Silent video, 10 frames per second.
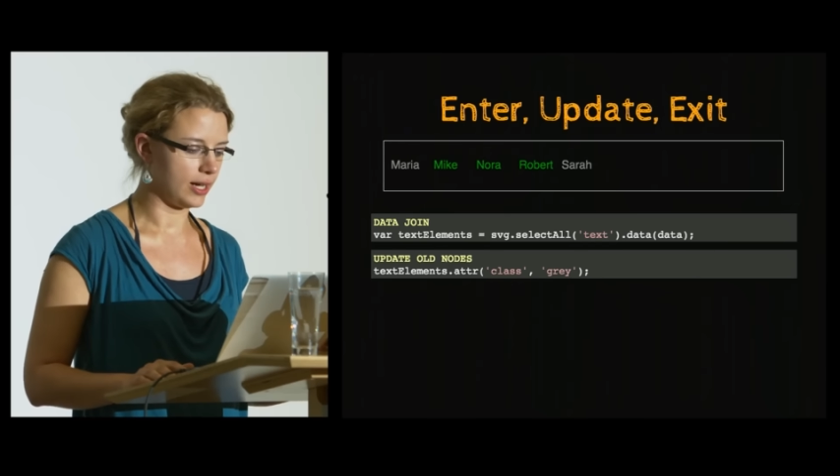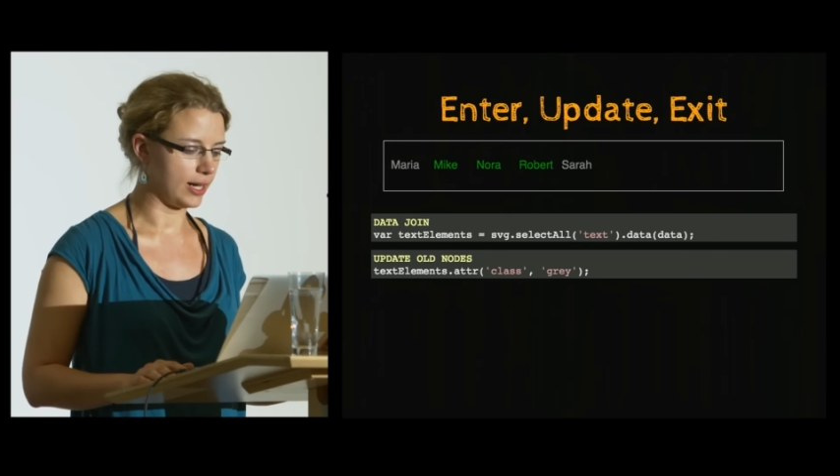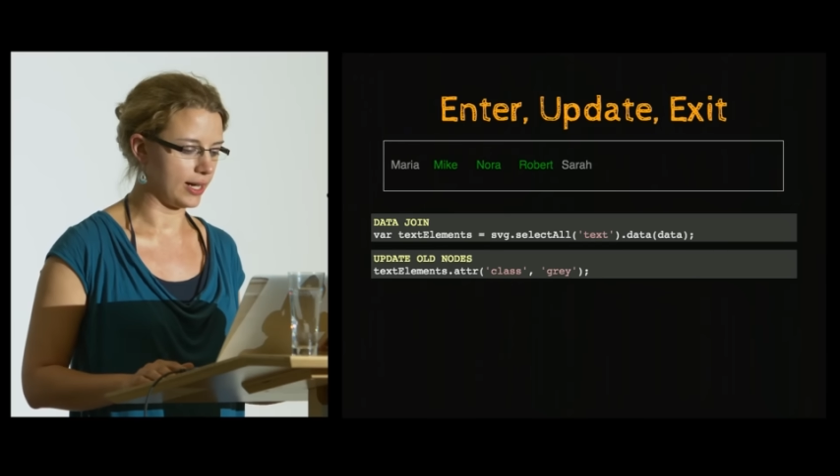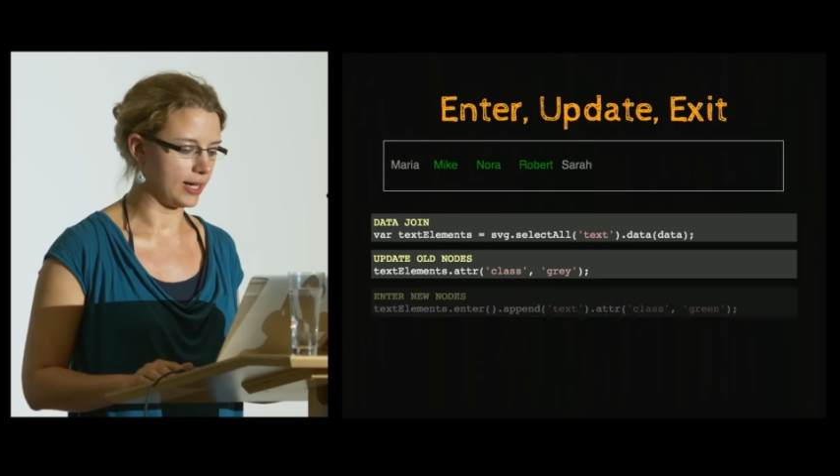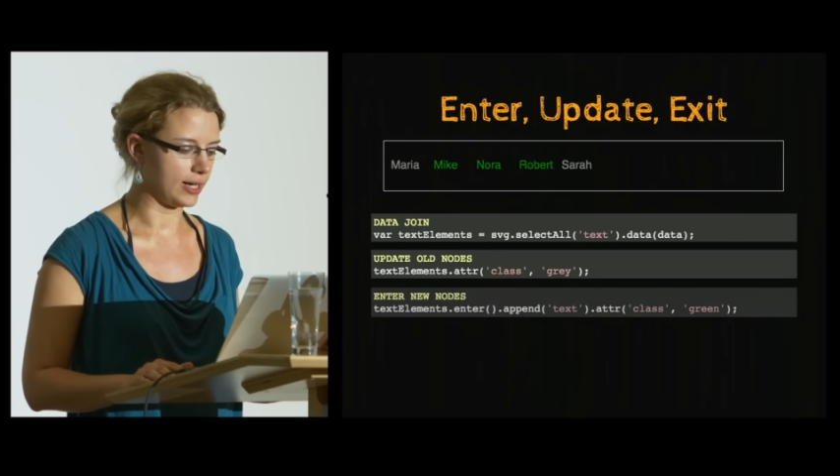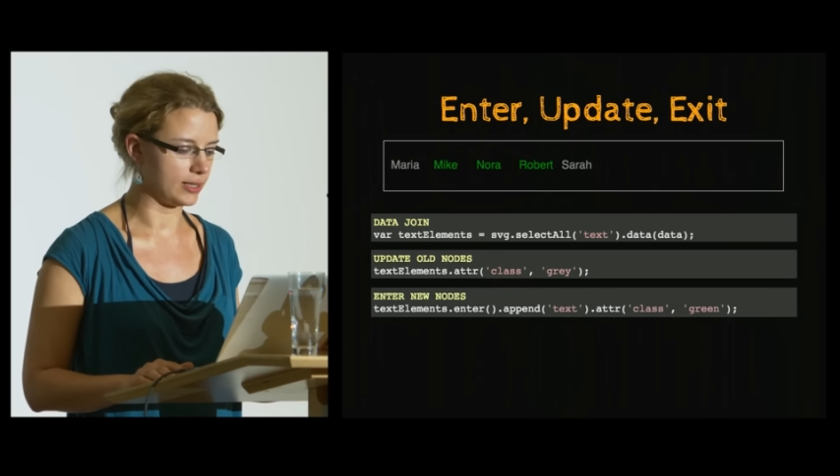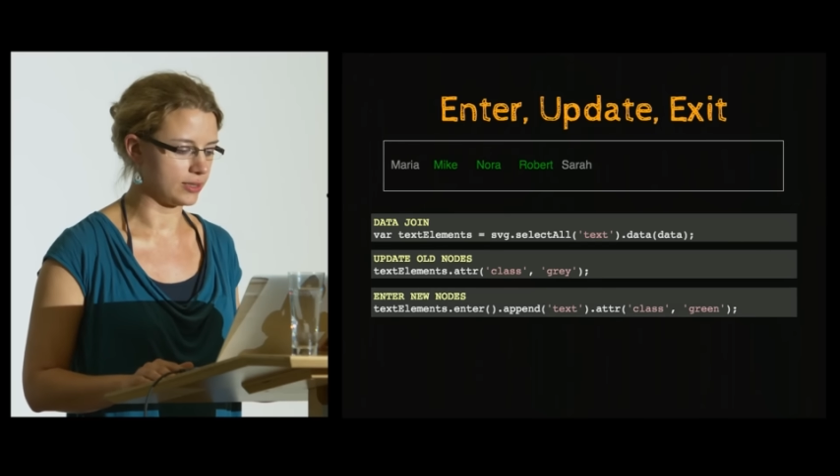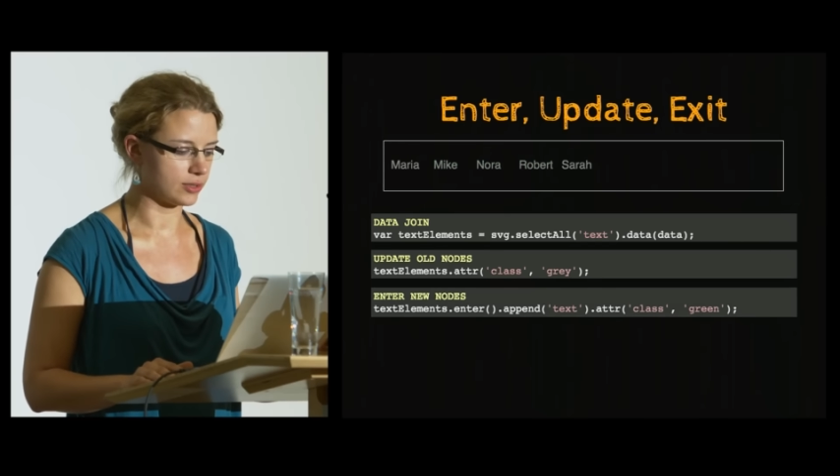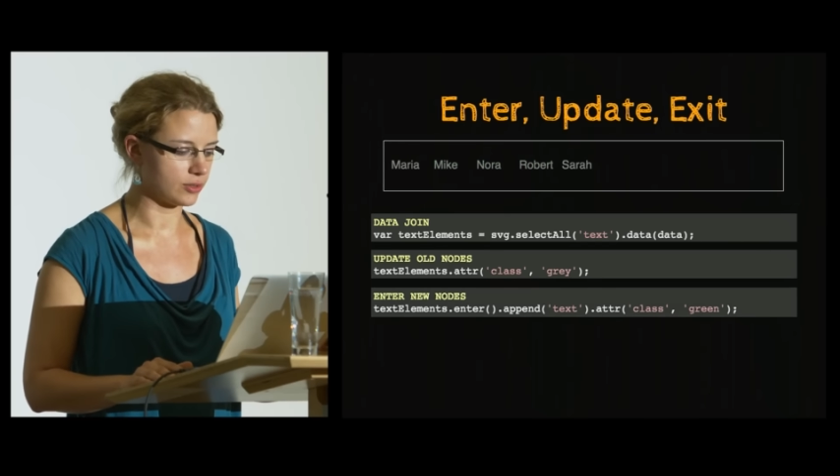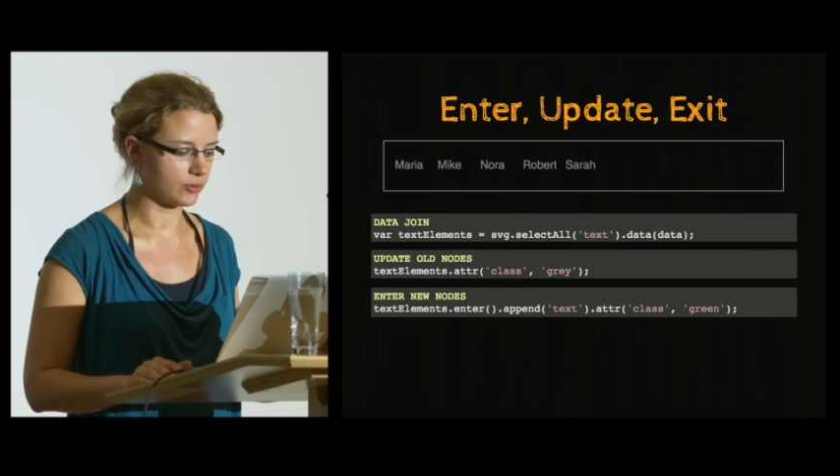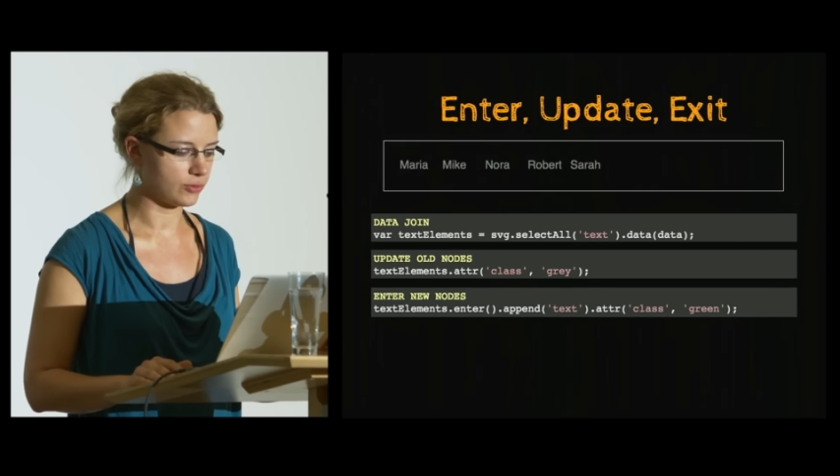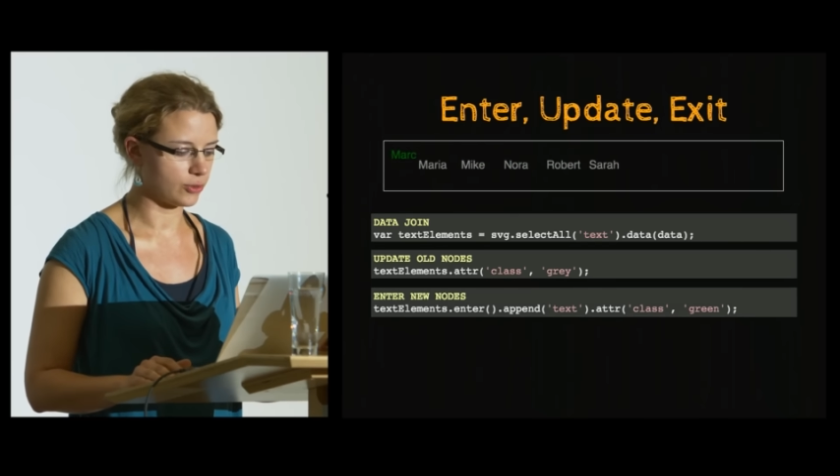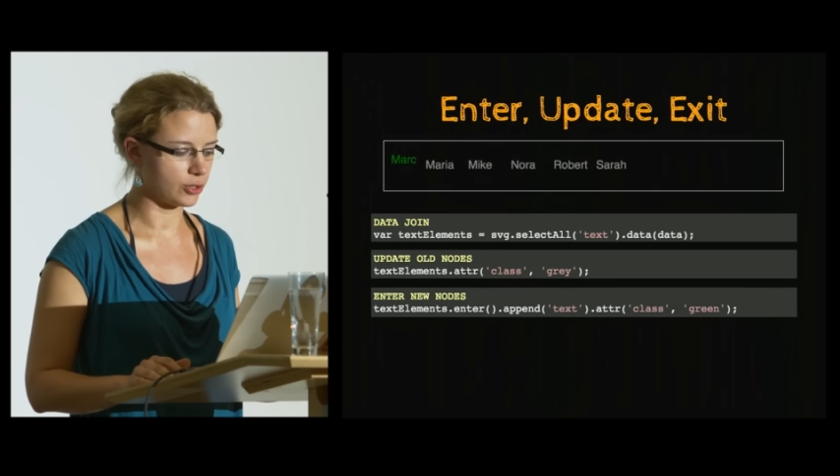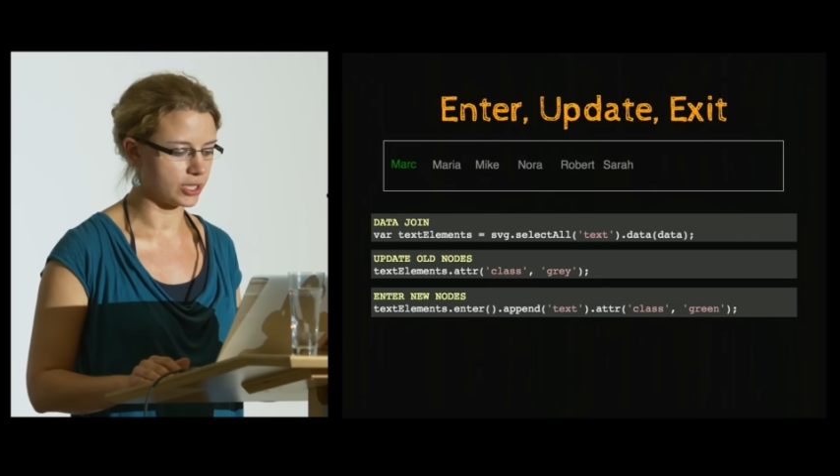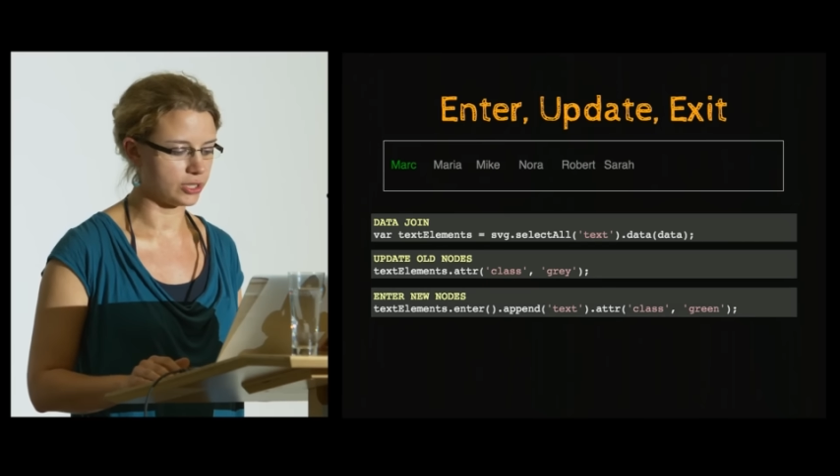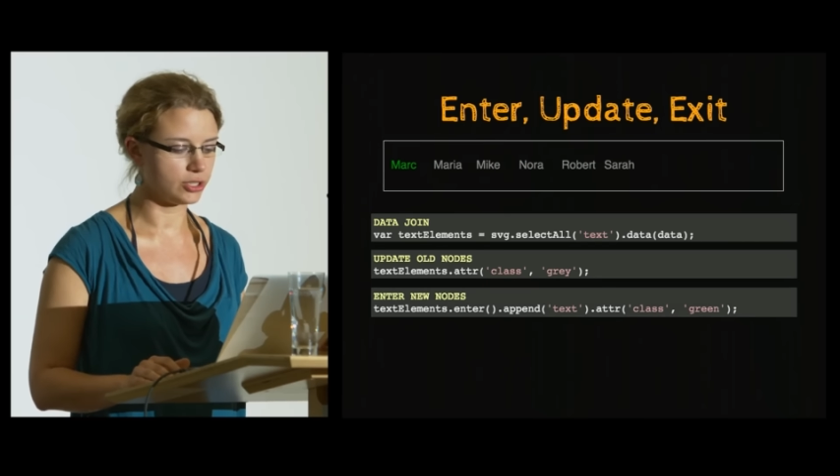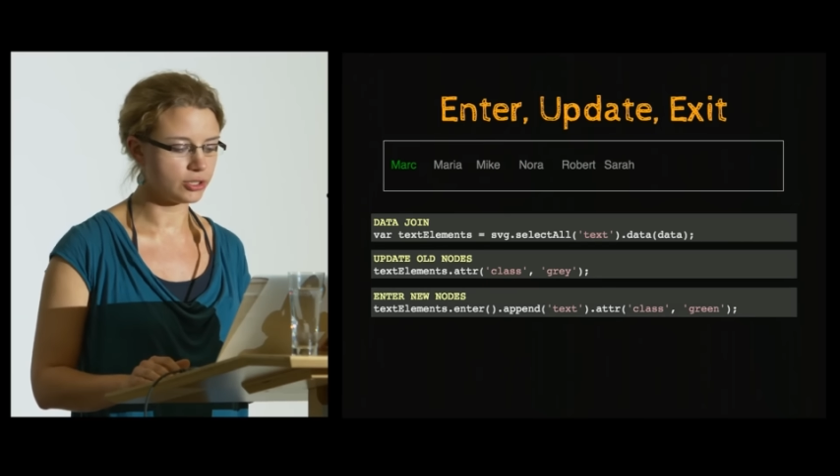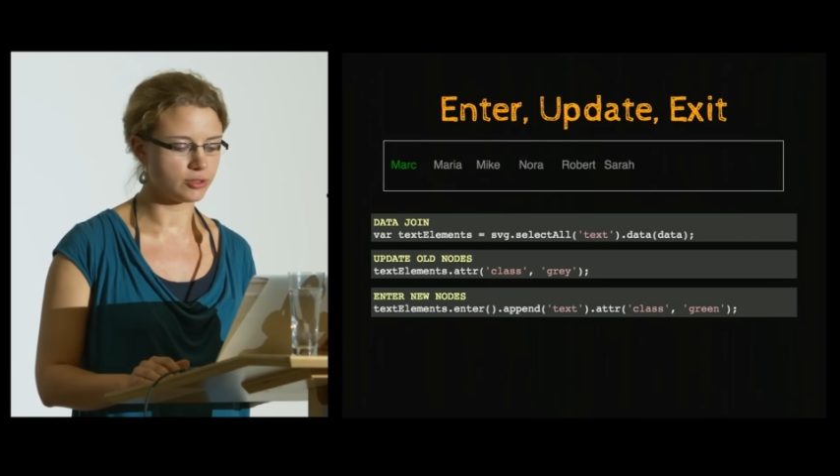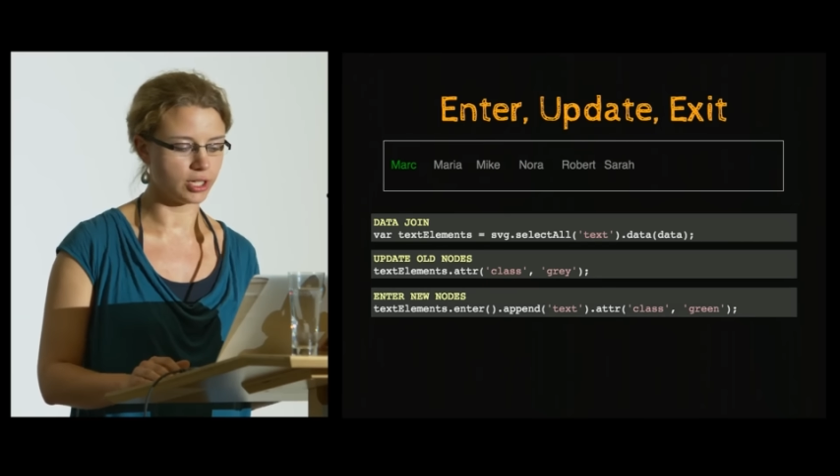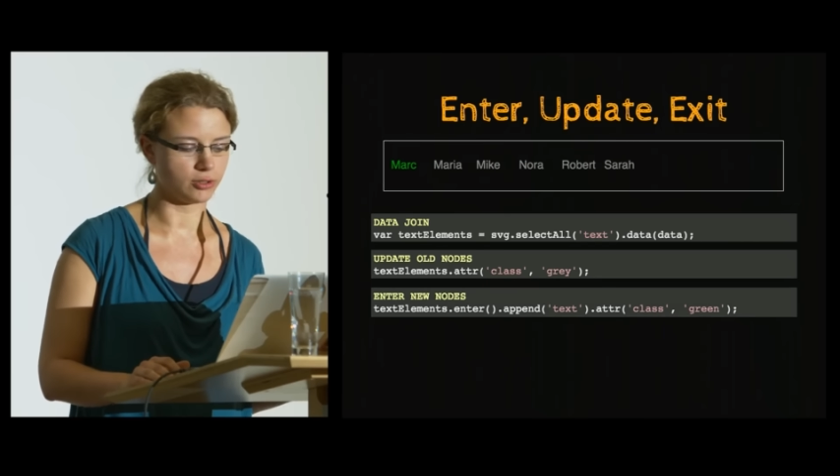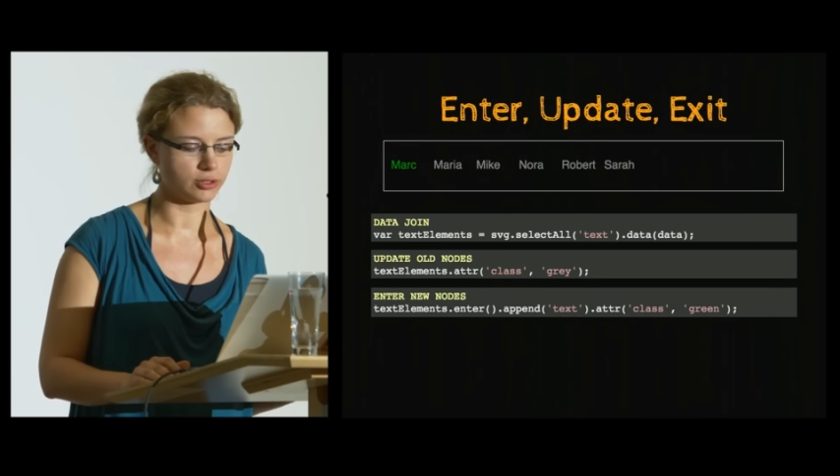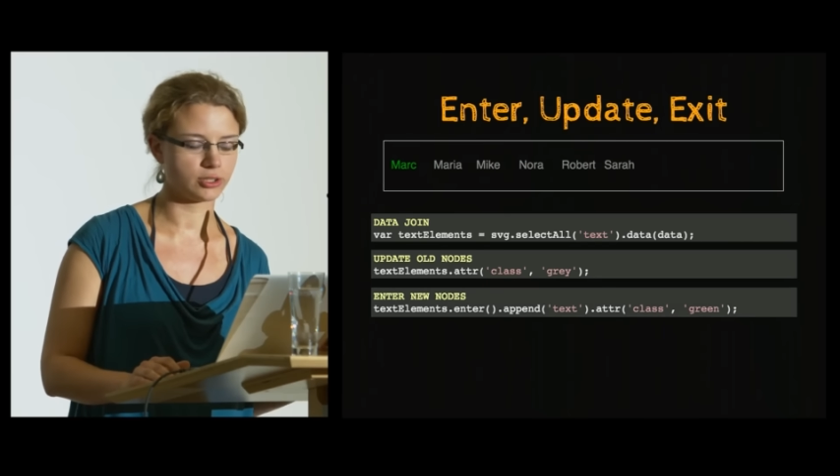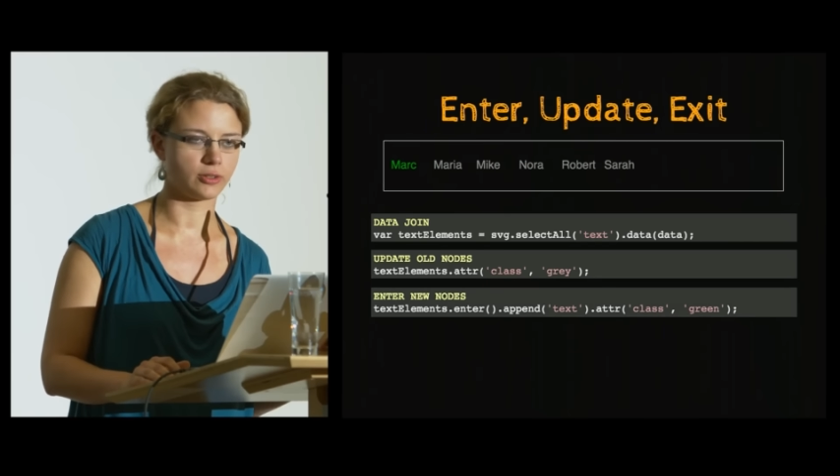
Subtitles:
And for the new nodes,